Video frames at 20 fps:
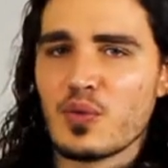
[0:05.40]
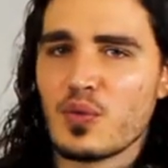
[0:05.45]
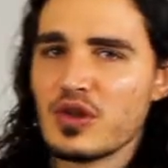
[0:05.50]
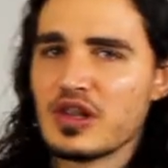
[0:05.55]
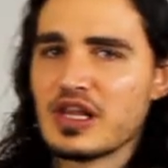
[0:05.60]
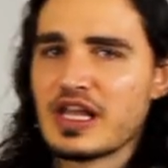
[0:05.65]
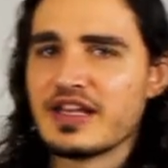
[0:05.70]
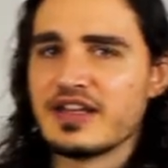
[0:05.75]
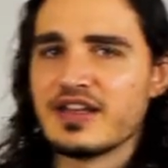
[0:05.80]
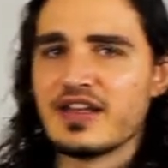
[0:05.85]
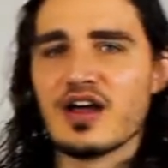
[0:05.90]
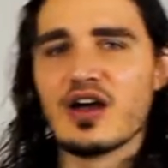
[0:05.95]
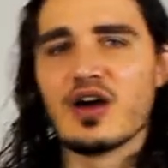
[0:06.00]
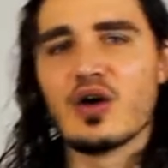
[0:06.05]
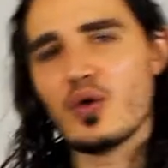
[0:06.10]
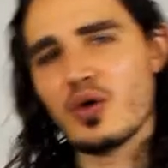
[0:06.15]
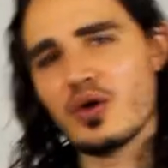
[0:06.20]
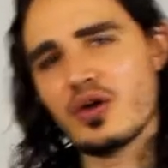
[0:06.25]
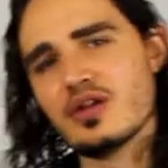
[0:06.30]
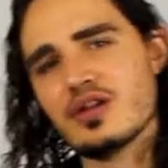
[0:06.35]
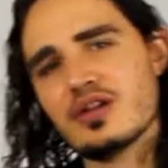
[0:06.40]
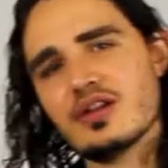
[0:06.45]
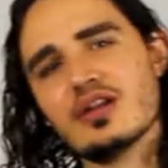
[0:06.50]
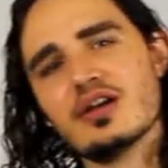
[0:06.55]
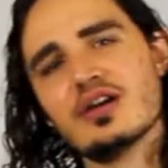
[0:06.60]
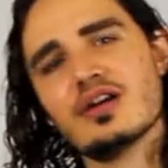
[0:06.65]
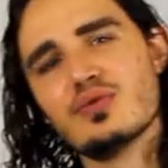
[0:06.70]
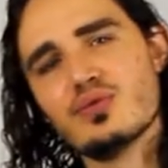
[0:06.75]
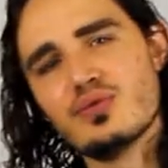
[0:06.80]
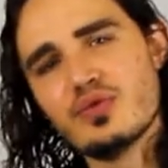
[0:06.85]
Wallander
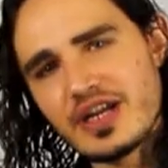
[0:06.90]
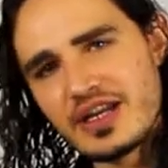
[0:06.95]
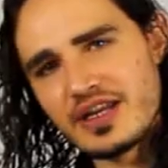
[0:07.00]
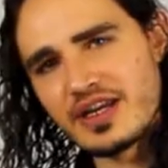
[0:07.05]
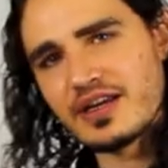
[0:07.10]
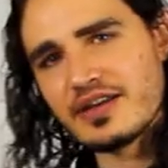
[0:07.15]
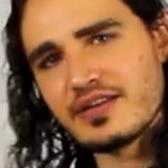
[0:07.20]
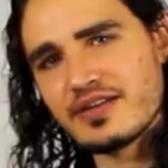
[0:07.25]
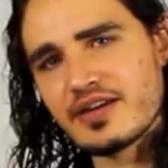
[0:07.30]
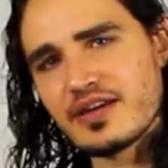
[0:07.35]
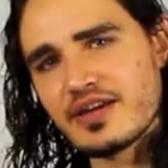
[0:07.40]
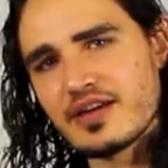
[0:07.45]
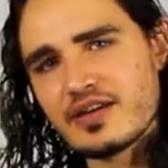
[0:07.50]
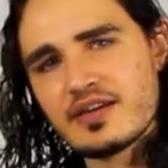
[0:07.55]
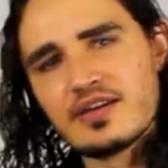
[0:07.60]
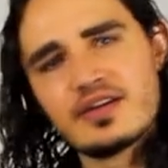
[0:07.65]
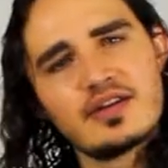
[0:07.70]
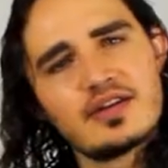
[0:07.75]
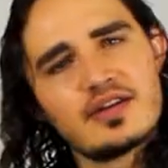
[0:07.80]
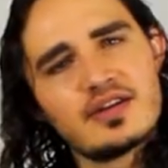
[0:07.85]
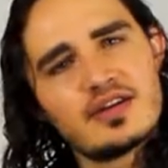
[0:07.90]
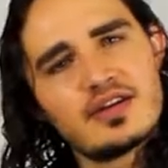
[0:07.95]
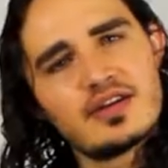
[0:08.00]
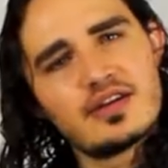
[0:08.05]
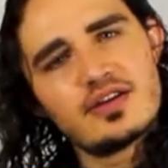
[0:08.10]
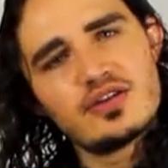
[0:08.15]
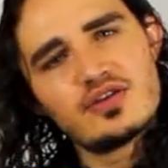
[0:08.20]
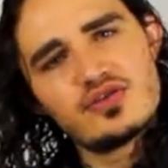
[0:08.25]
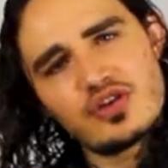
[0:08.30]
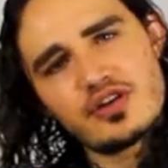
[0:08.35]
Oil Radiator.
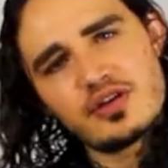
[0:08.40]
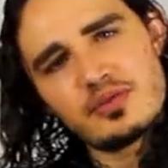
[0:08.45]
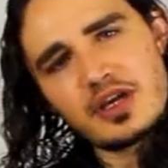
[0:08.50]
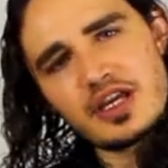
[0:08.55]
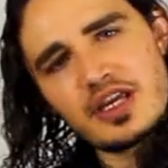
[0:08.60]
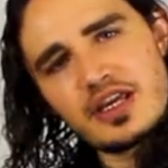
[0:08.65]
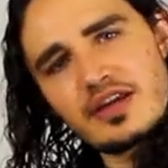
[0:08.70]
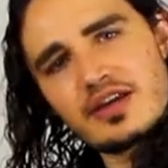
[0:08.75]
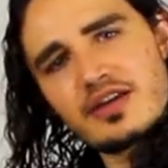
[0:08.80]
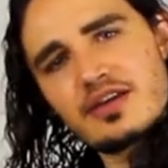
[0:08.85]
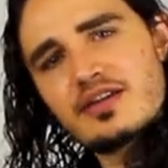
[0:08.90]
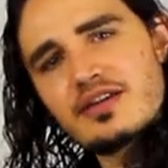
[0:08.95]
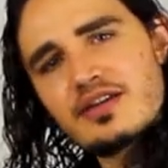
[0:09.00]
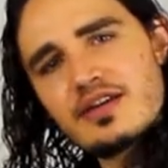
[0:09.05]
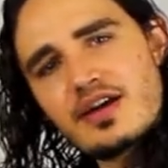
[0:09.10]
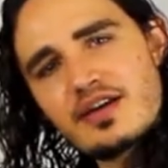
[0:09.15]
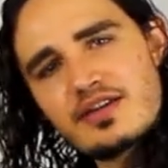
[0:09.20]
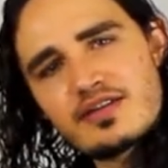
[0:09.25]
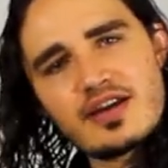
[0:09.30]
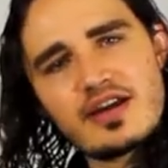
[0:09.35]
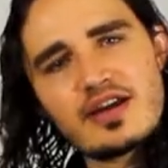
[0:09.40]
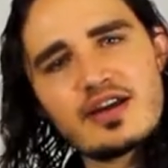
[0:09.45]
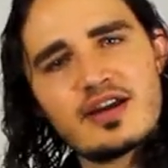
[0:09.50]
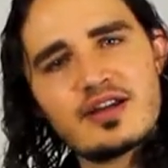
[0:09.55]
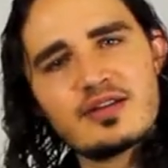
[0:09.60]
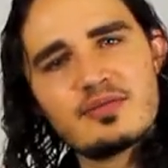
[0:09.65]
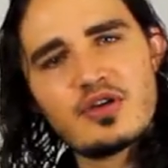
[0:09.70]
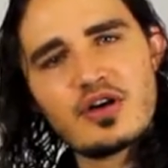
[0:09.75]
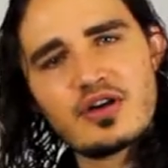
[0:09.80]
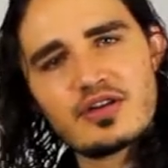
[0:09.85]
Join me as I
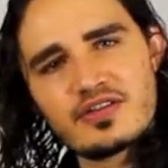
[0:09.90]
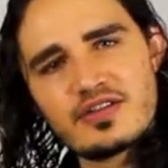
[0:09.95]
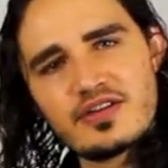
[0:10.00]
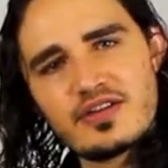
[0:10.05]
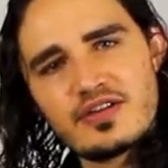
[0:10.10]
unbox